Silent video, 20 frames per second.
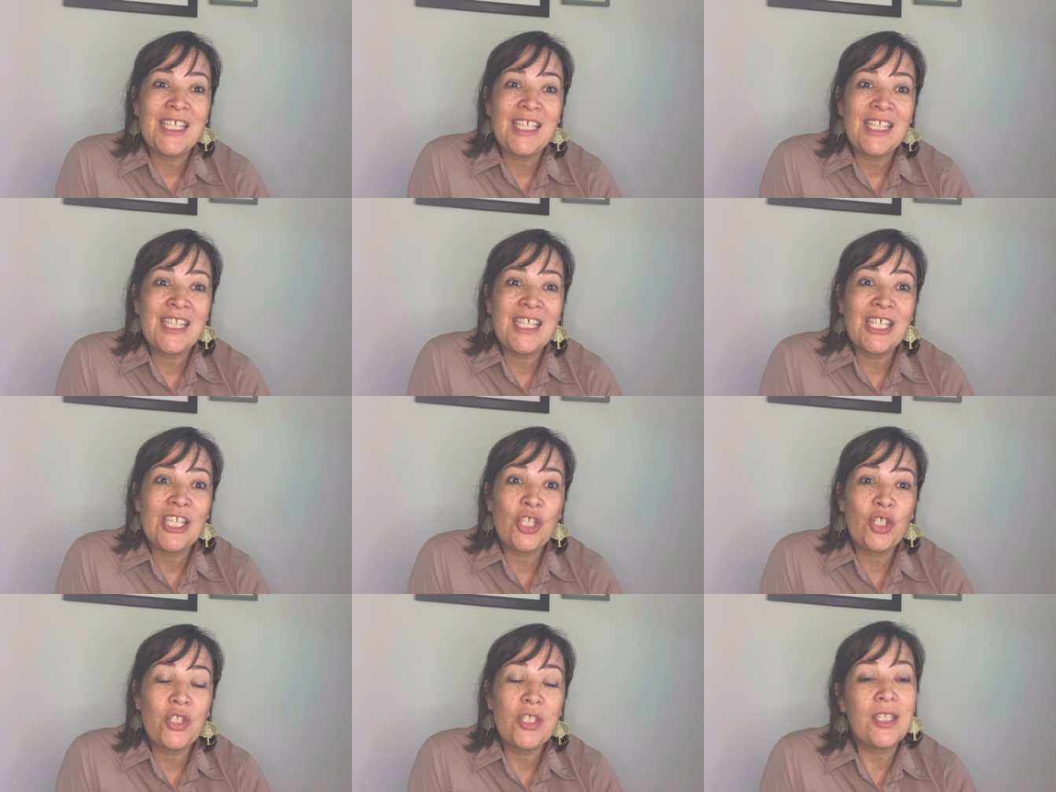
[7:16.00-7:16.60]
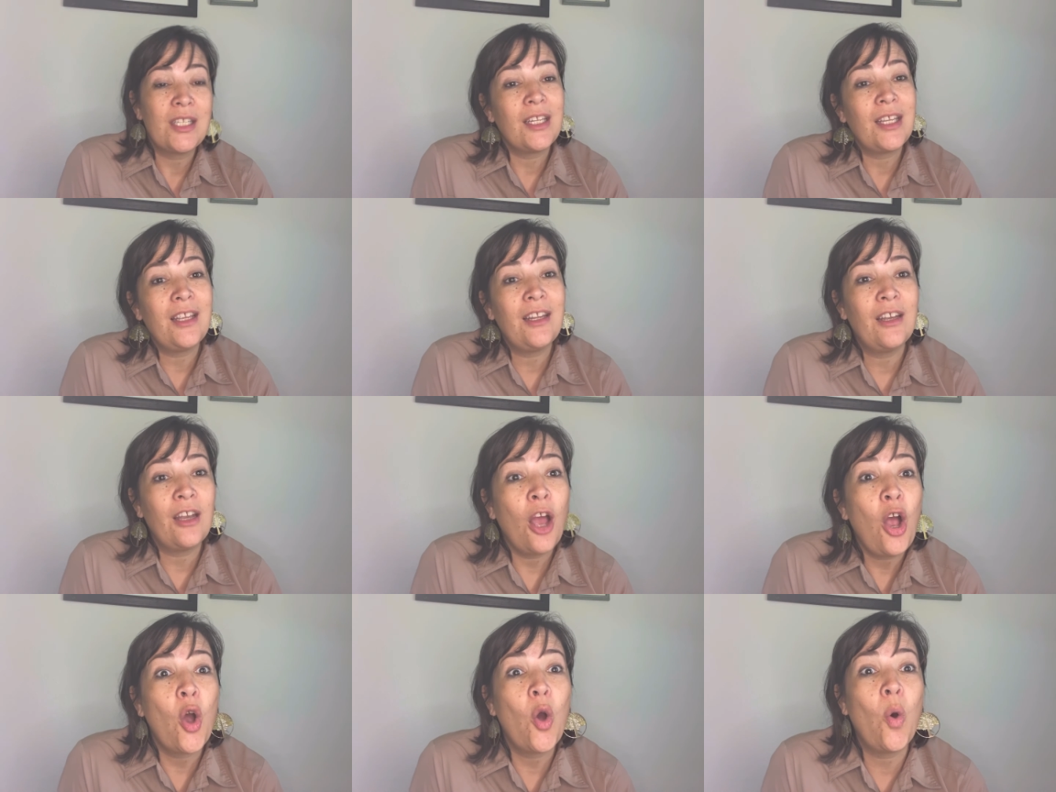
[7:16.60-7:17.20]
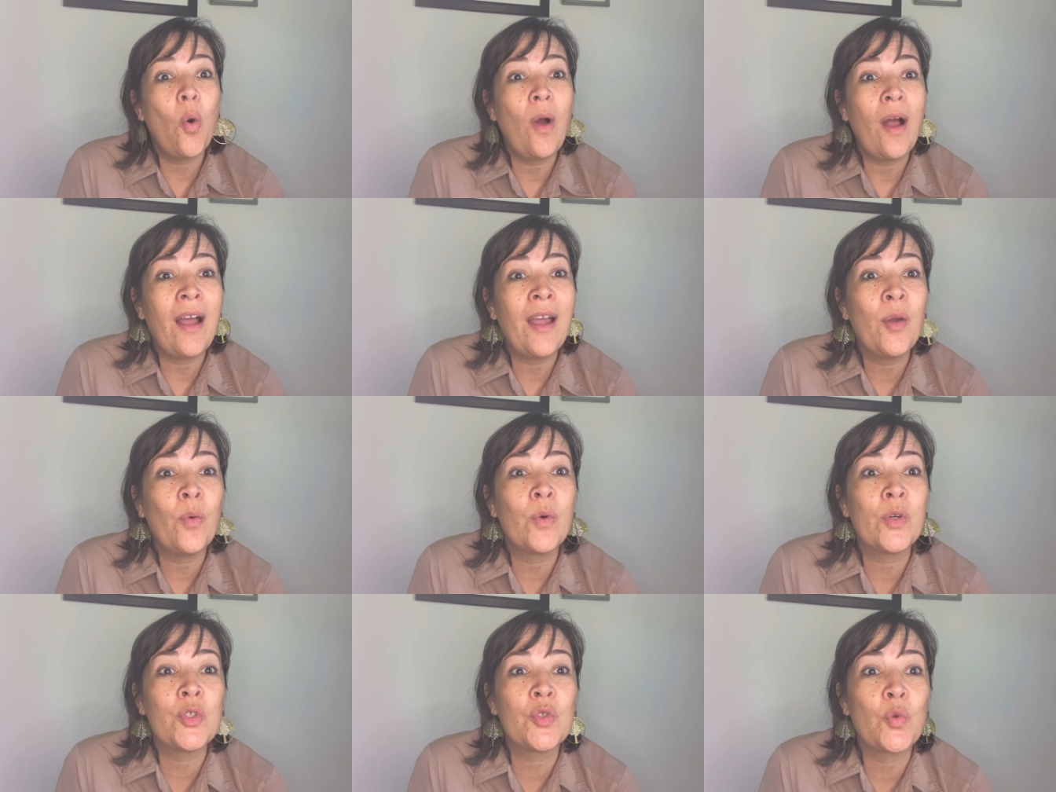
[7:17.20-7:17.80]
Little did he know I
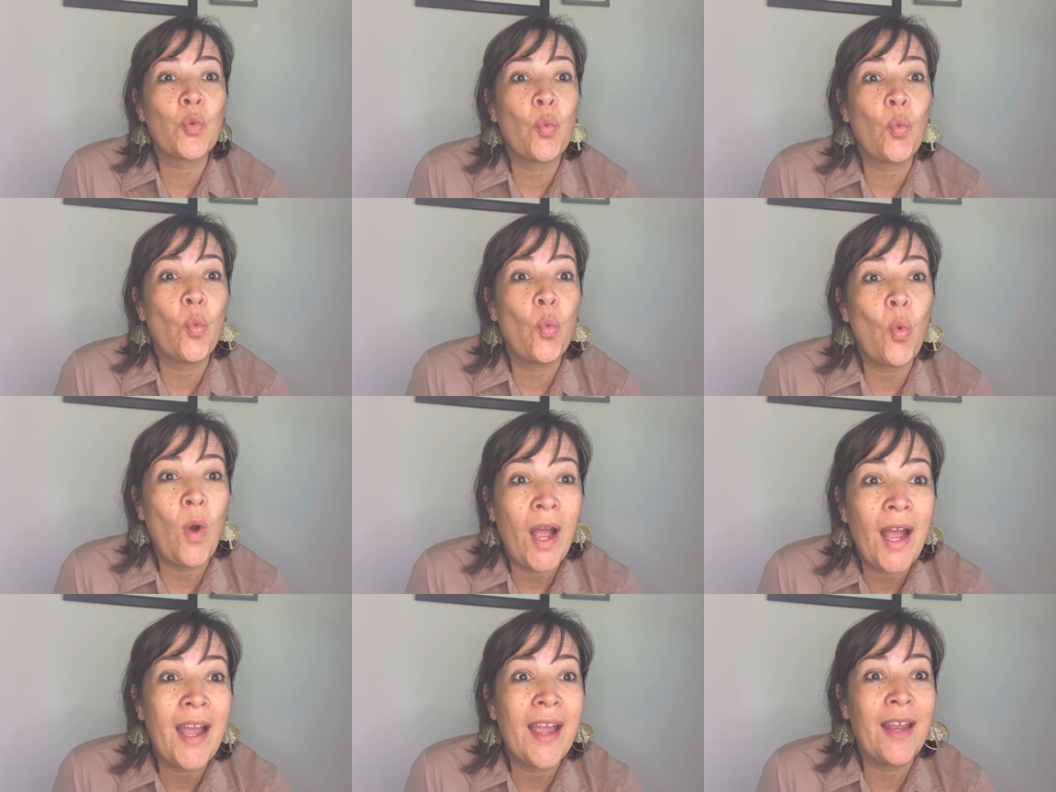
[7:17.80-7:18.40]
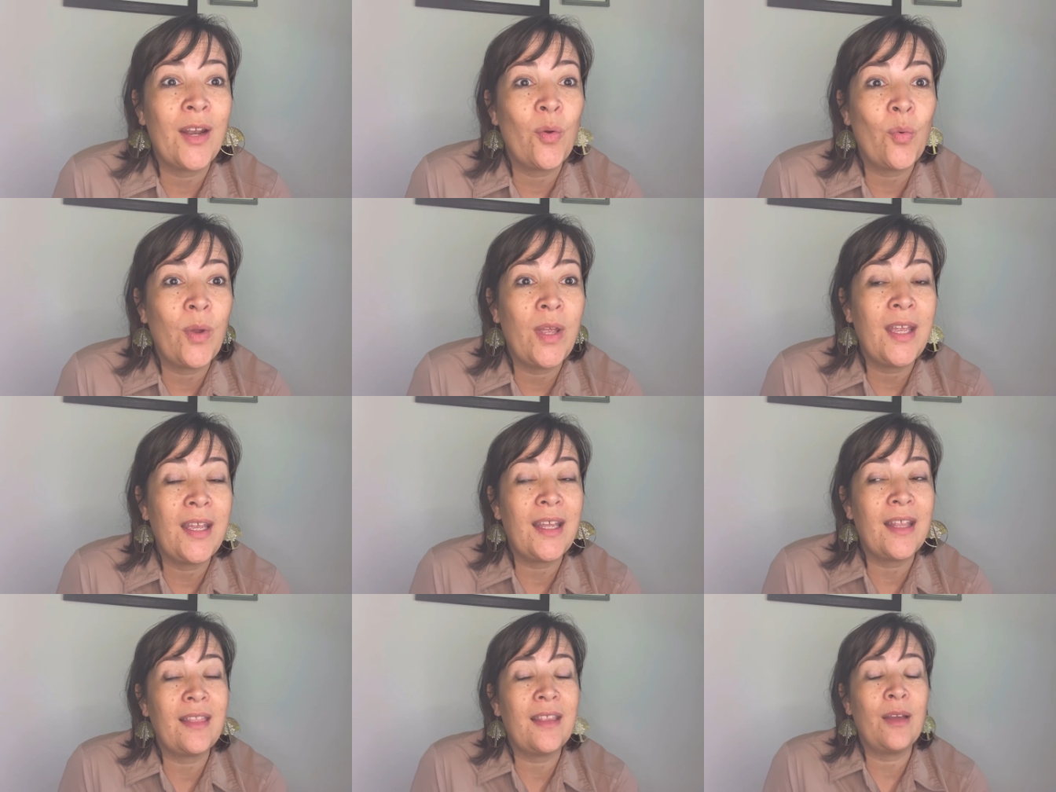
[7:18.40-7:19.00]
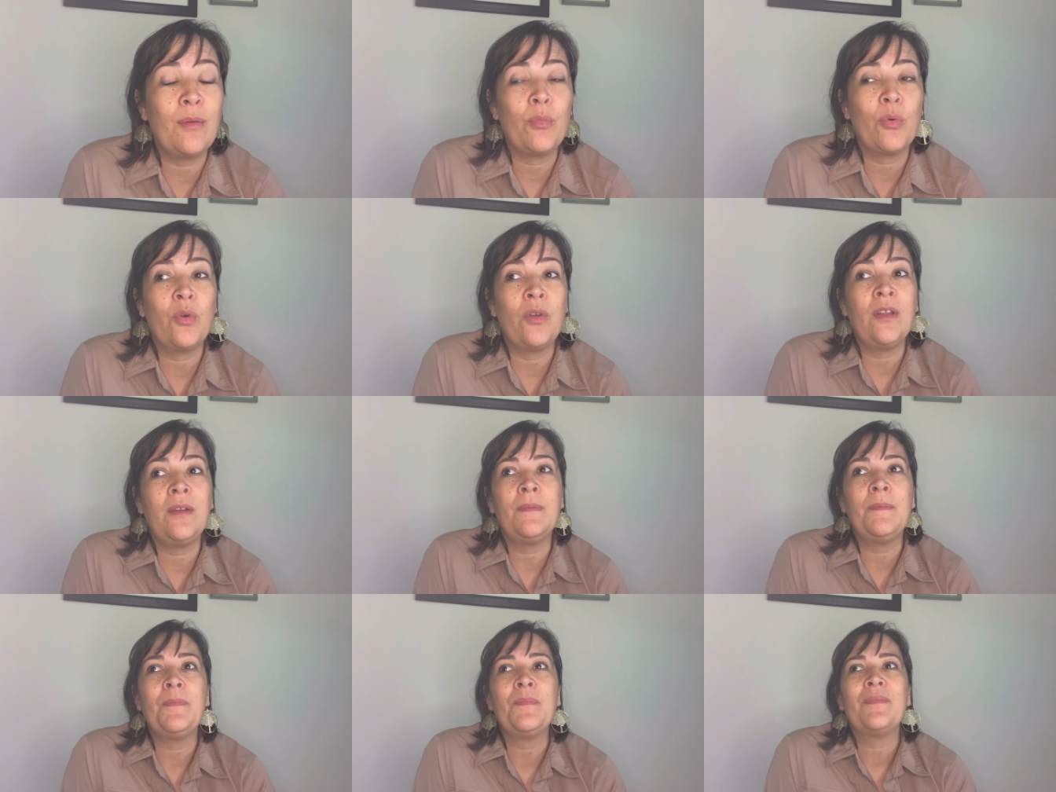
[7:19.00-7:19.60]
was wide awake at that
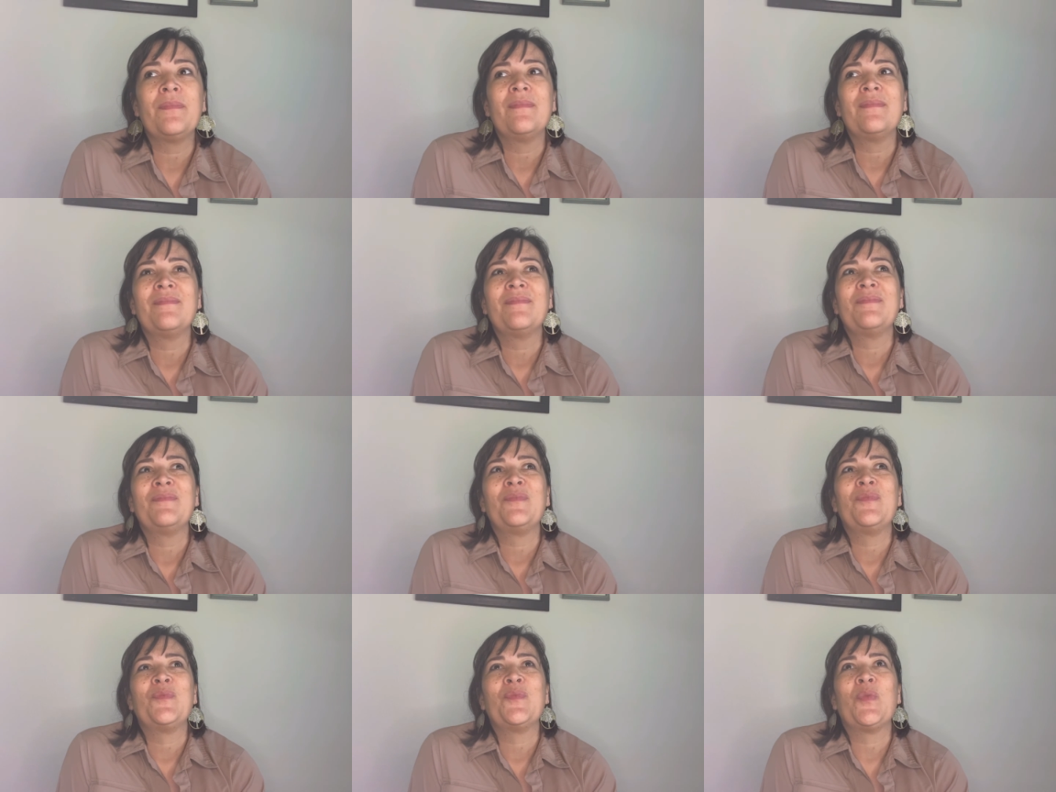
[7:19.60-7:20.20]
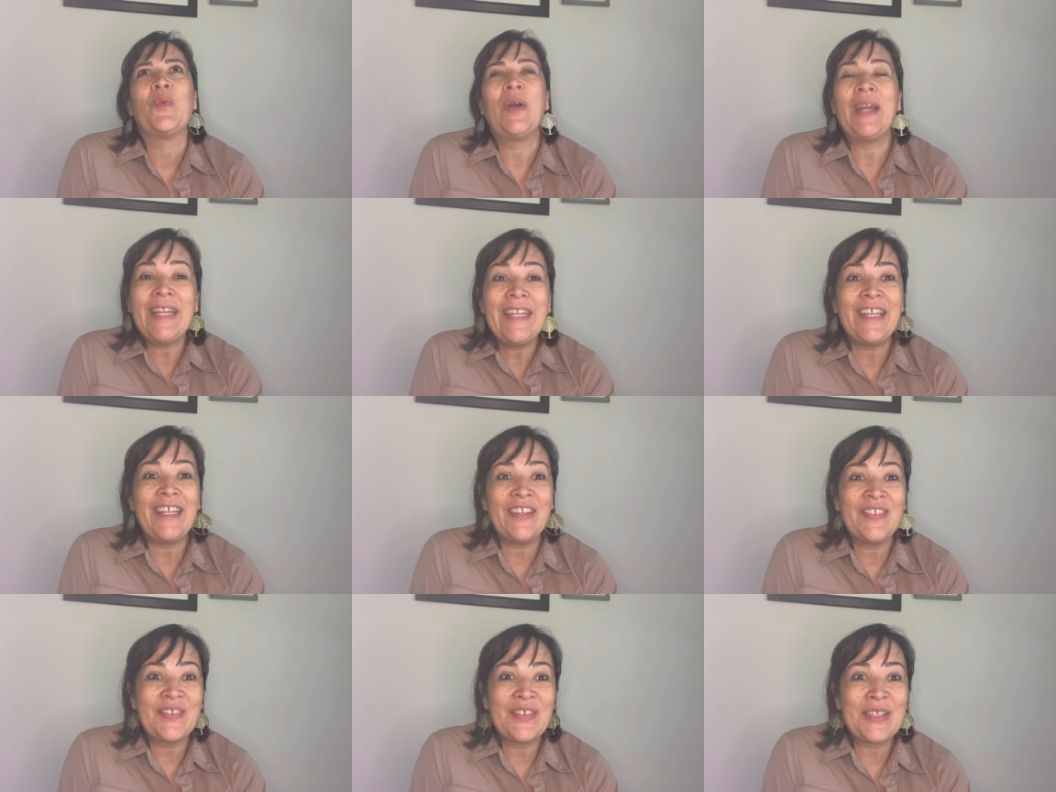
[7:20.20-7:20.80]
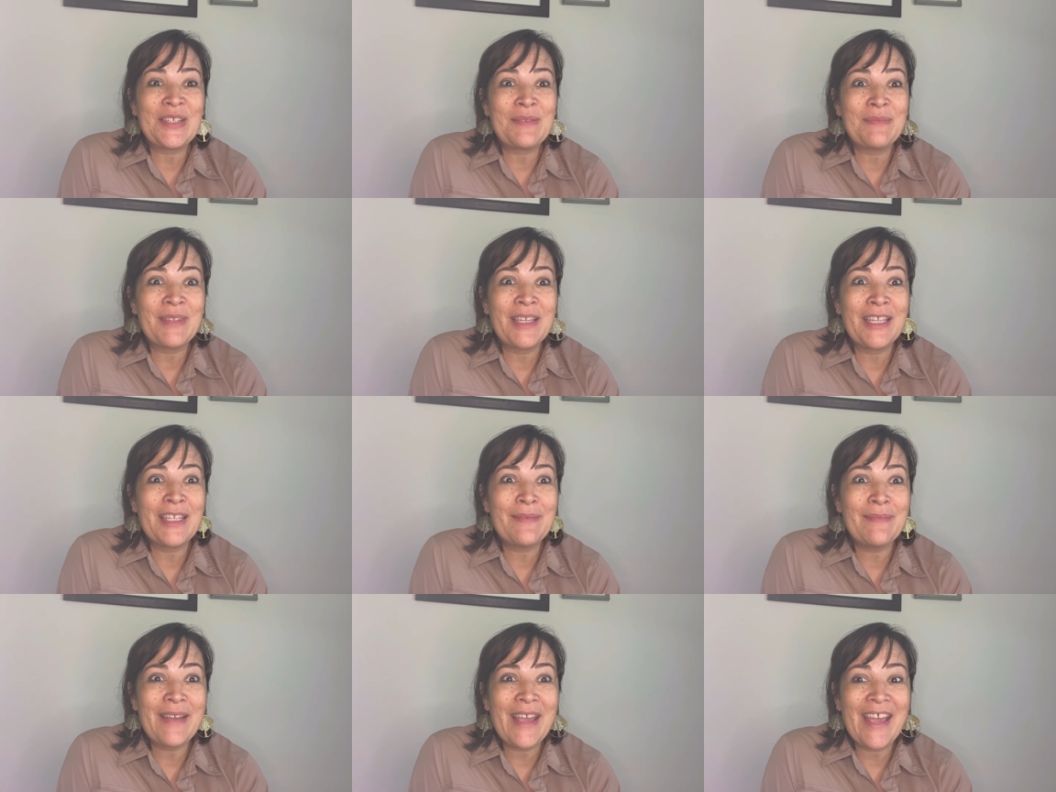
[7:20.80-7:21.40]
point, waiting for him to
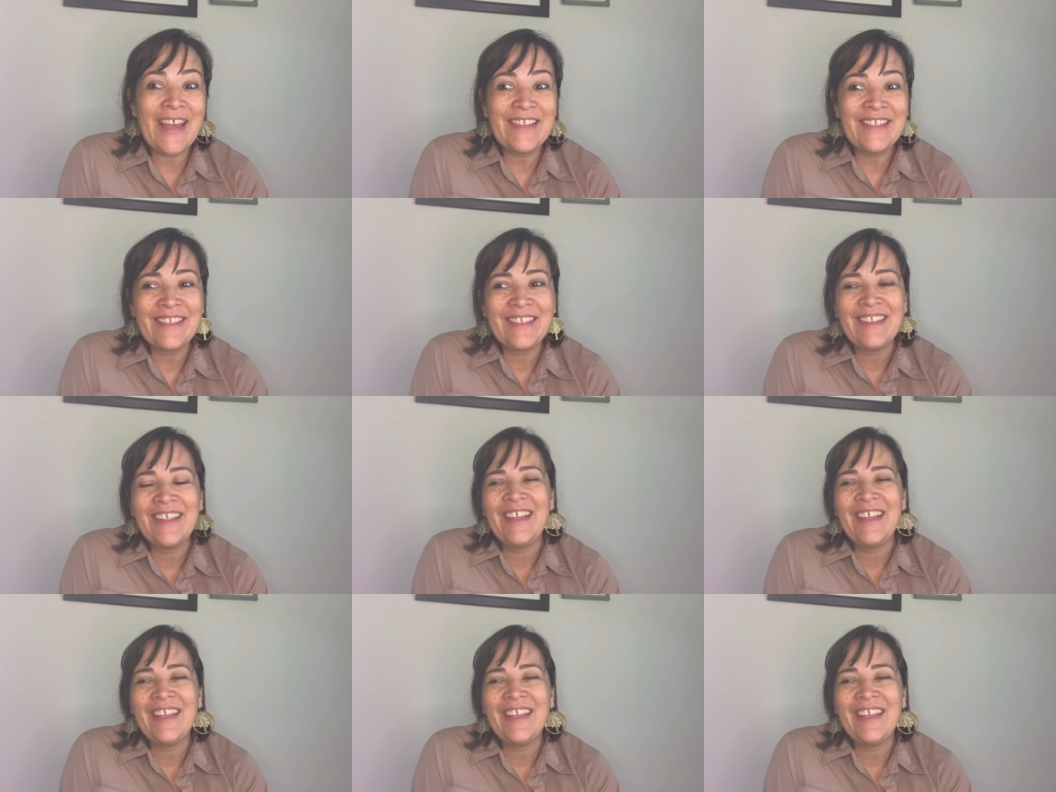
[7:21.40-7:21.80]
get to bed.